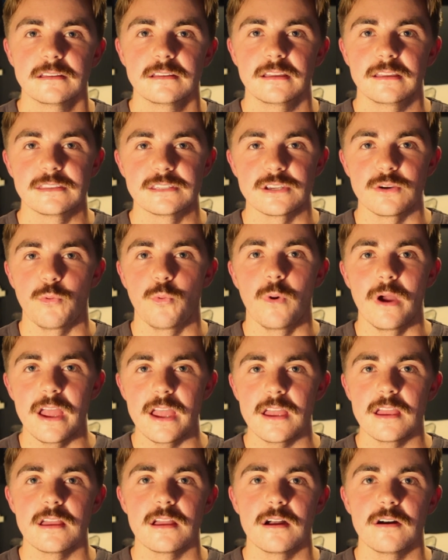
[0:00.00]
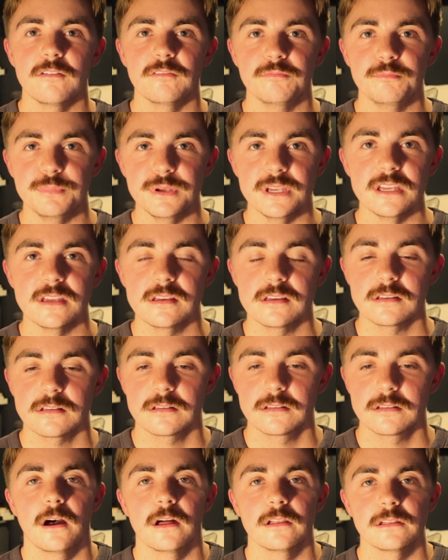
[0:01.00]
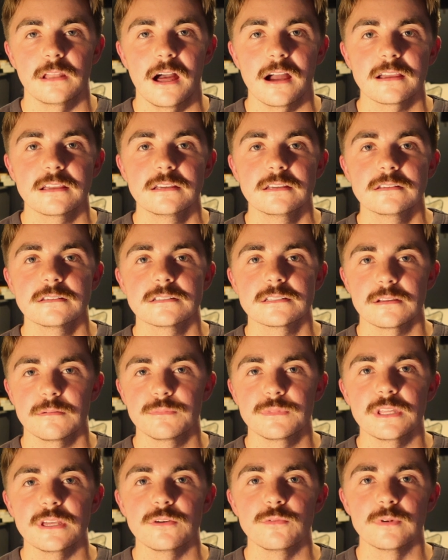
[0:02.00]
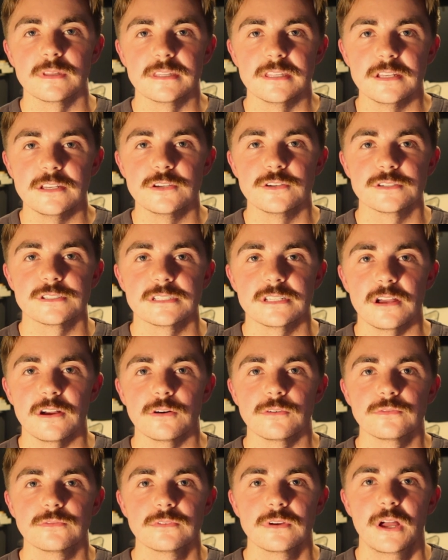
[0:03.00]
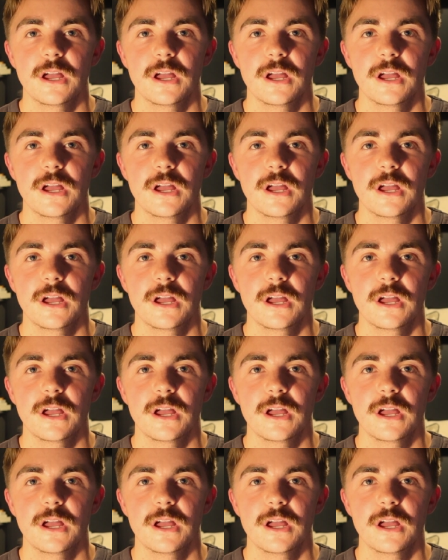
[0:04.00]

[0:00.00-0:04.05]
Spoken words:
It's a way of being, unlocking something within yourself